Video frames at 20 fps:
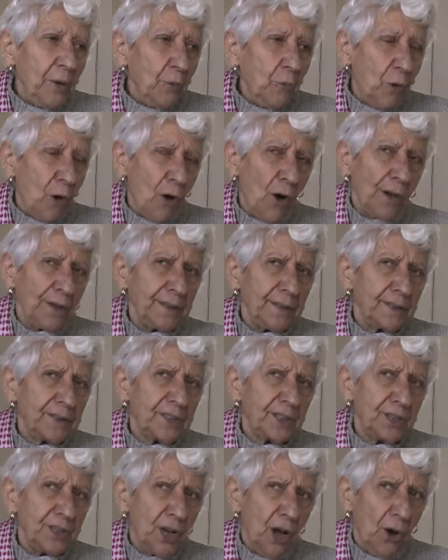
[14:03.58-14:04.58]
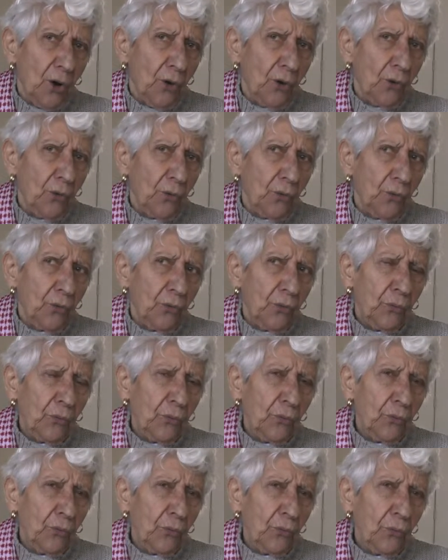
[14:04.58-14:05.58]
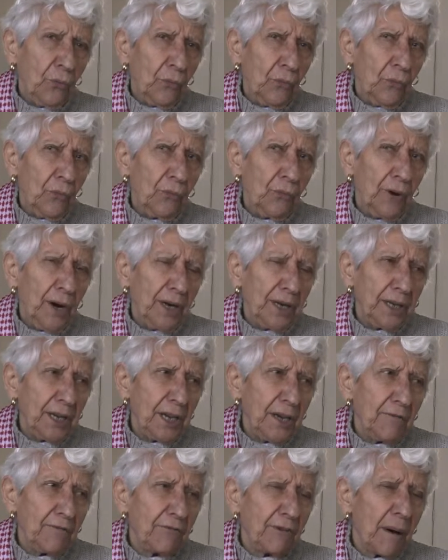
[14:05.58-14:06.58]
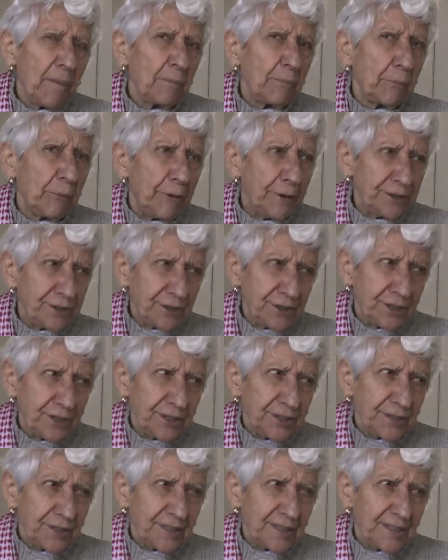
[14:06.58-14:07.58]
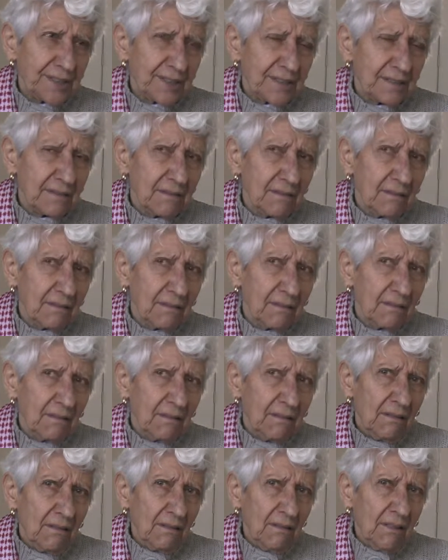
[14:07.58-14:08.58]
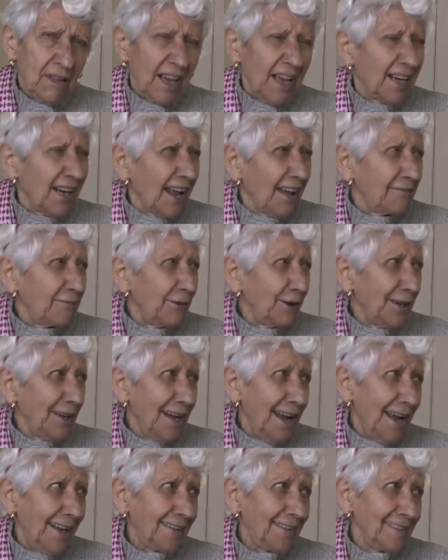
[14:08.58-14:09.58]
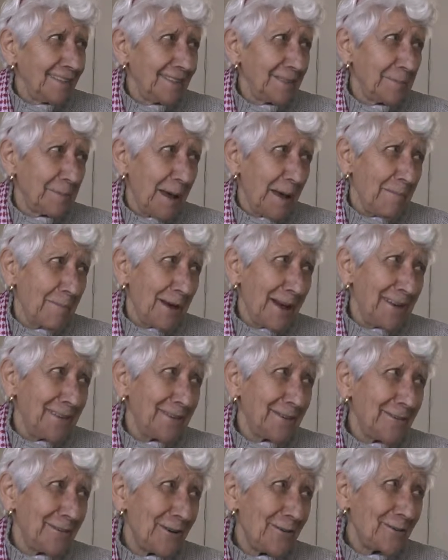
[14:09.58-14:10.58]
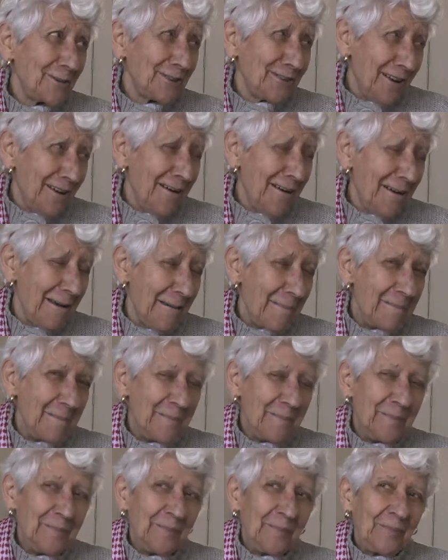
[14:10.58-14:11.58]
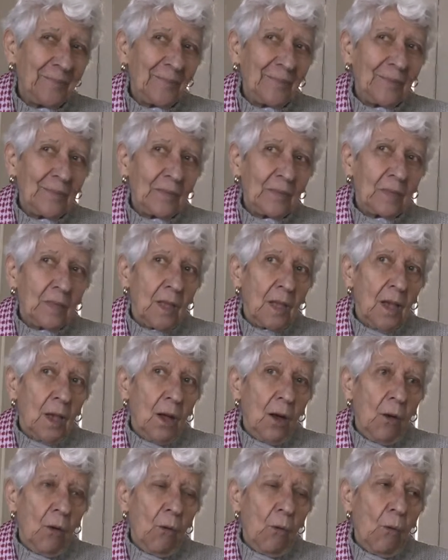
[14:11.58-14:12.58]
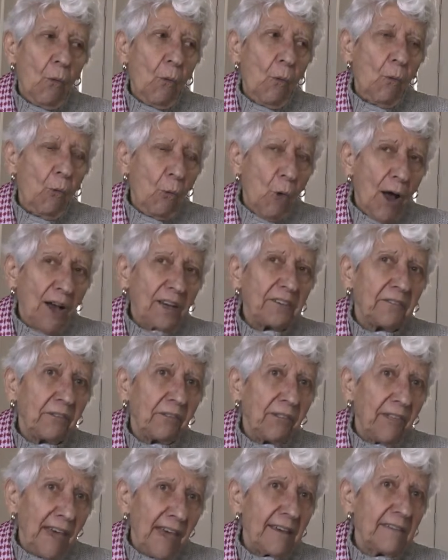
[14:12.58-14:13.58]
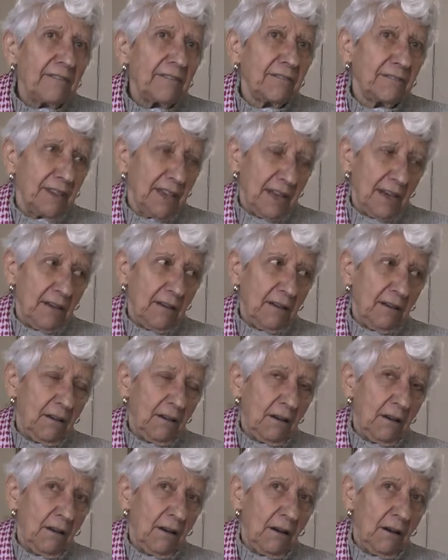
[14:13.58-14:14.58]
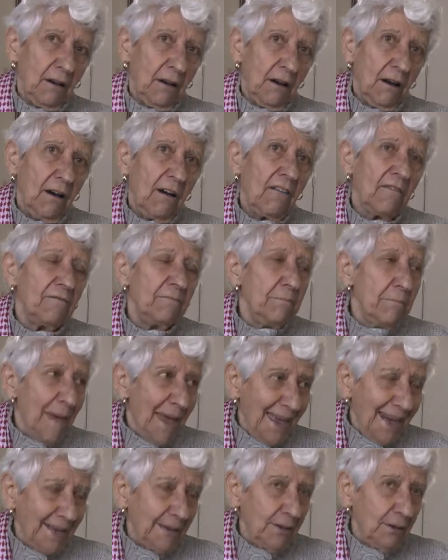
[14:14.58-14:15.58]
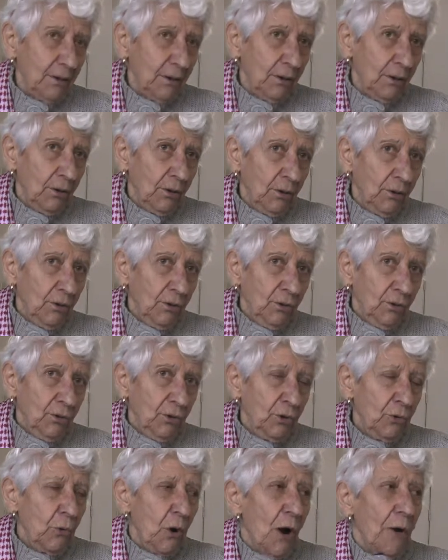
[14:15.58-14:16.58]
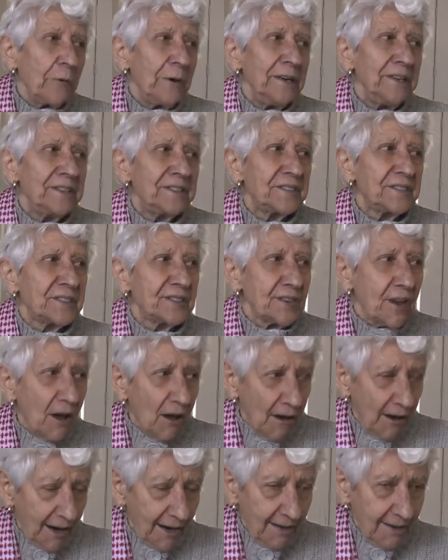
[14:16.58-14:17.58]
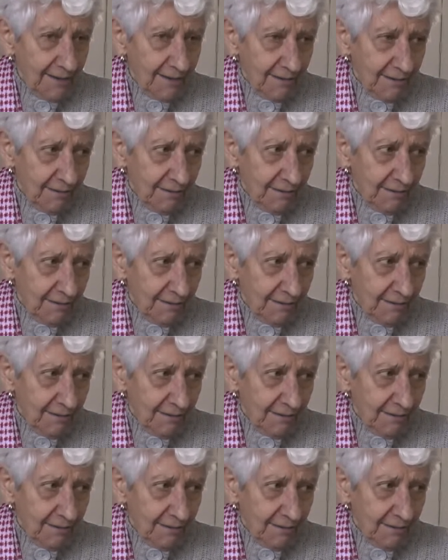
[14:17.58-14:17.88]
want to know really from prisoners, and I've really had this in my mind a long time, what they think of men who are inside